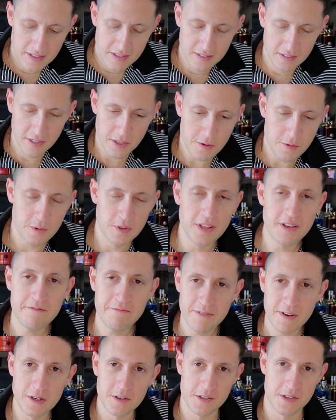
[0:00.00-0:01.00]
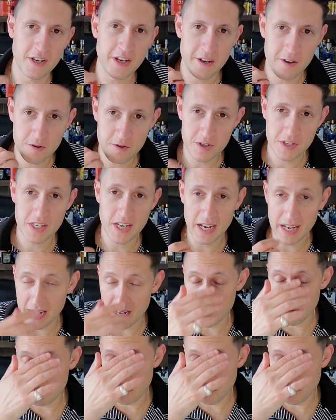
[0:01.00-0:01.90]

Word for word: literally feels like you're sitting in a